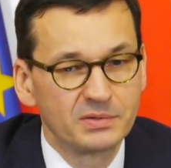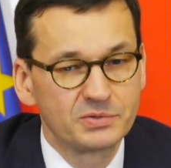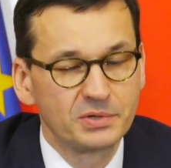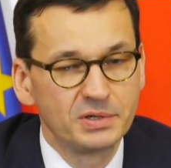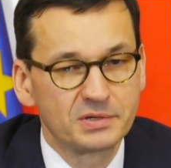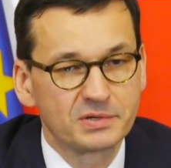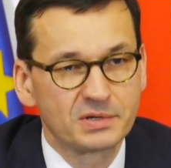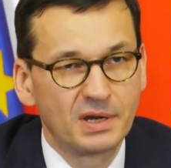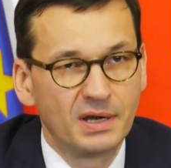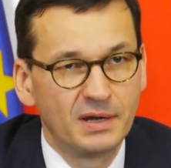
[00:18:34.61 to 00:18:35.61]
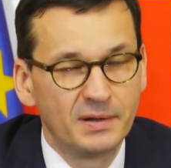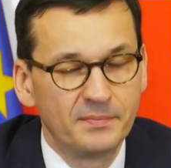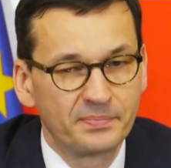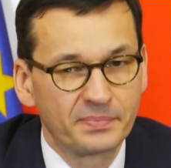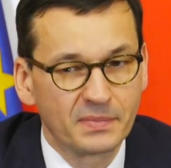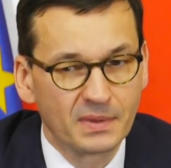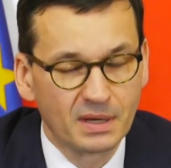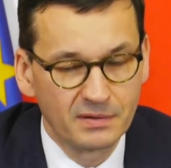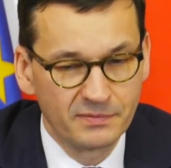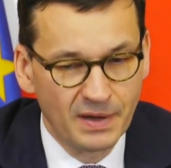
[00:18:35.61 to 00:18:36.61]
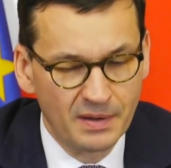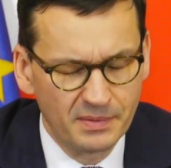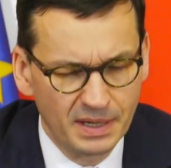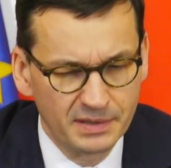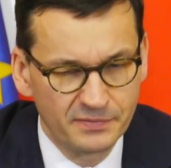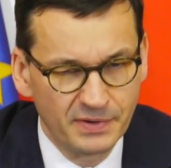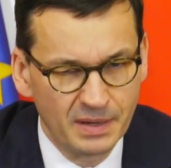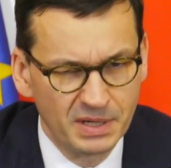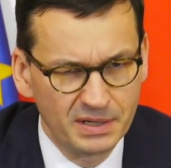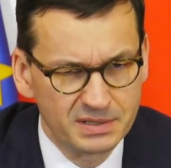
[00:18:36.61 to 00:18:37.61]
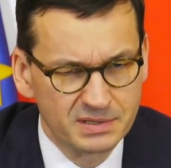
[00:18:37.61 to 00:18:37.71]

Jewish other families.